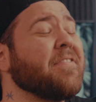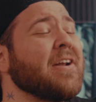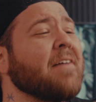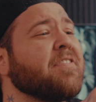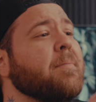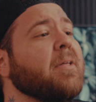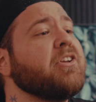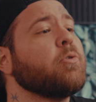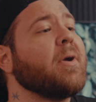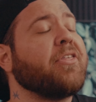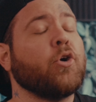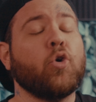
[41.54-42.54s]
if you're not familiar
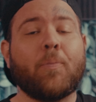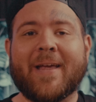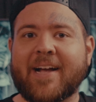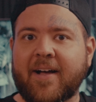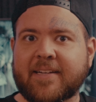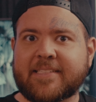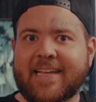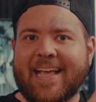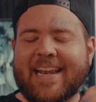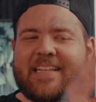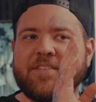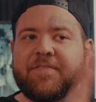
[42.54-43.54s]
with Houbigant,
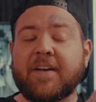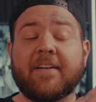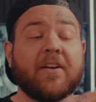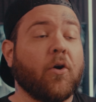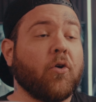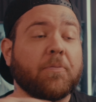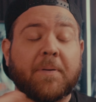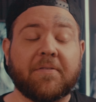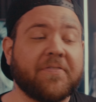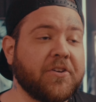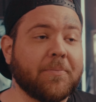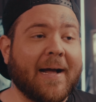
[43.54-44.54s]
it is a very old
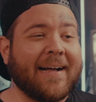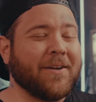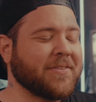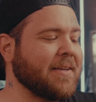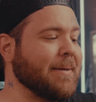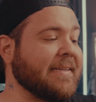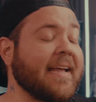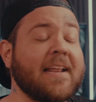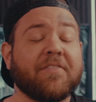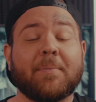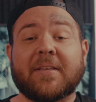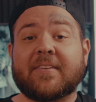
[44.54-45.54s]
perfume house,
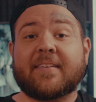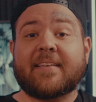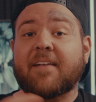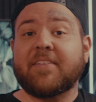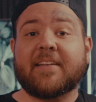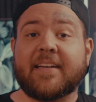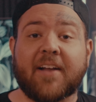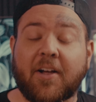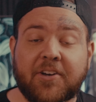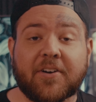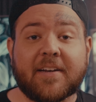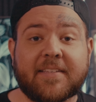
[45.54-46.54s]
dating from the
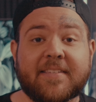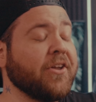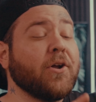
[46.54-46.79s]
1700s.